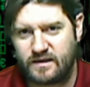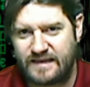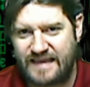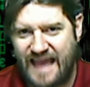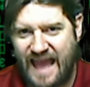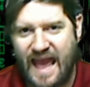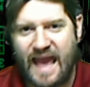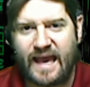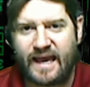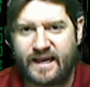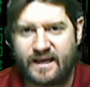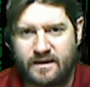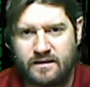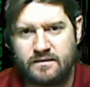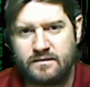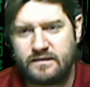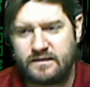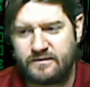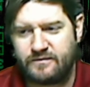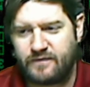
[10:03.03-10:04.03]
gang,
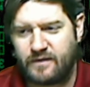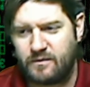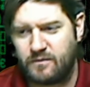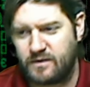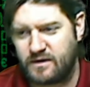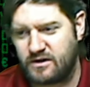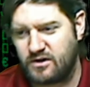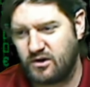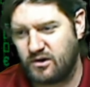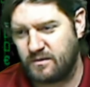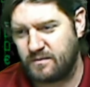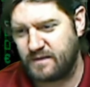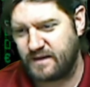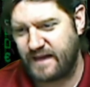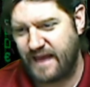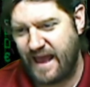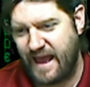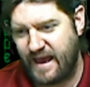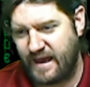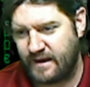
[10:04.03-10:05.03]
if I want to call them a
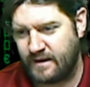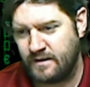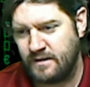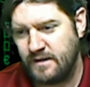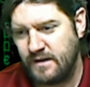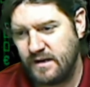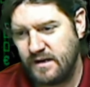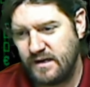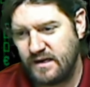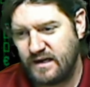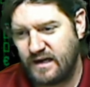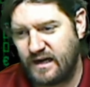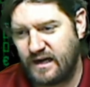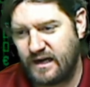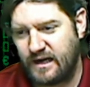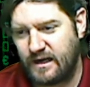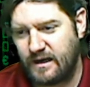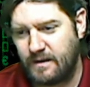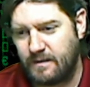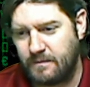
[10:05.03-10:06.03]
gang,
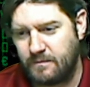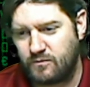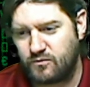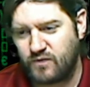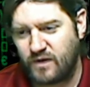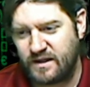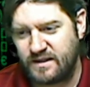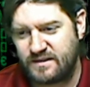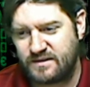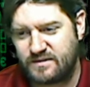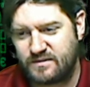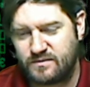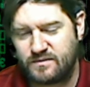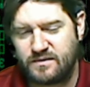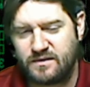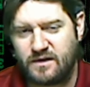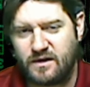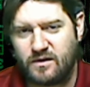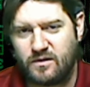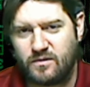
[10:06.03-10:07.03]
um, runs,
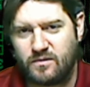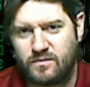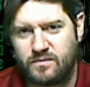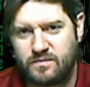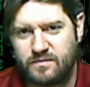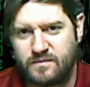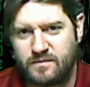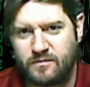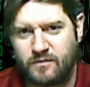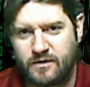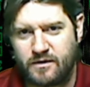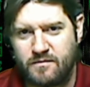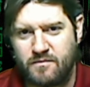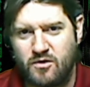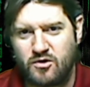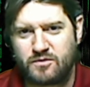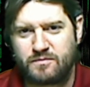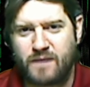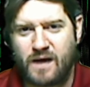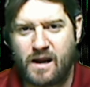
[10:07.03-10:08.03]
you know, one of the
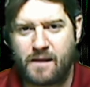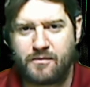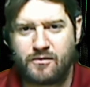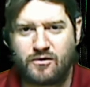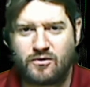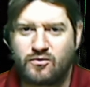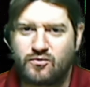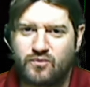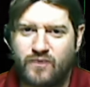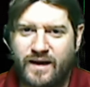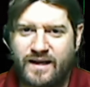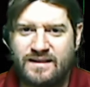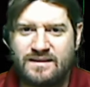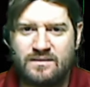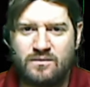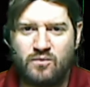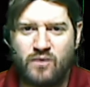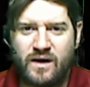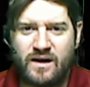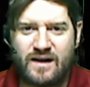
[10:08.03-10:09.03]
most popular
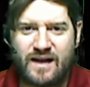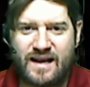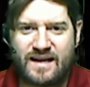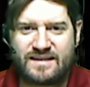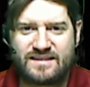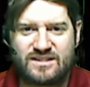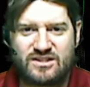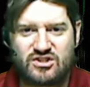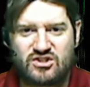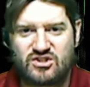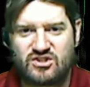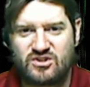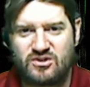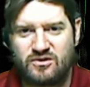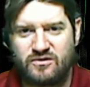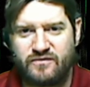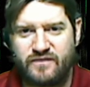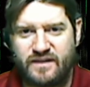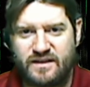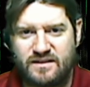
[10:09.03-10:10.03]
ransomware as a
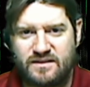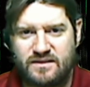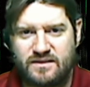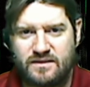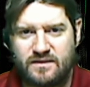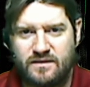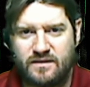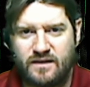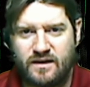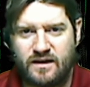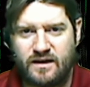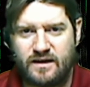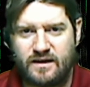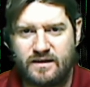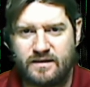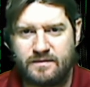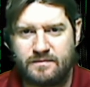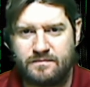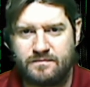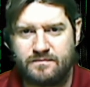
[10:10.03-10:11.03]
service
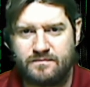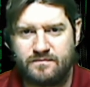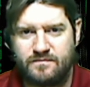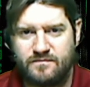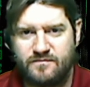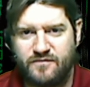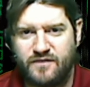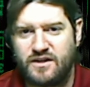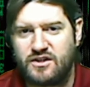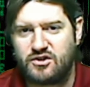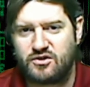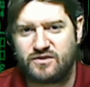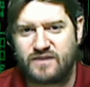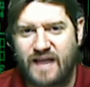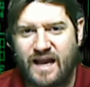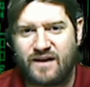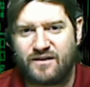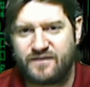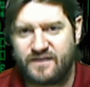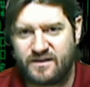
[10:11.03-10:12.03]
um, features
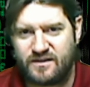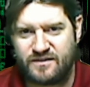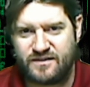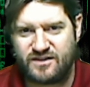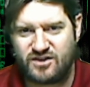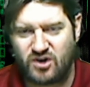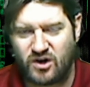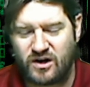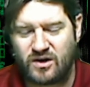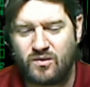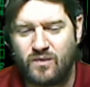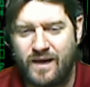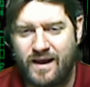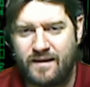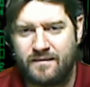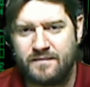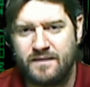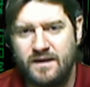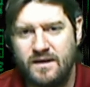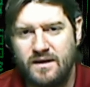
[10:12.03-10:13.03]
out there in the dark web.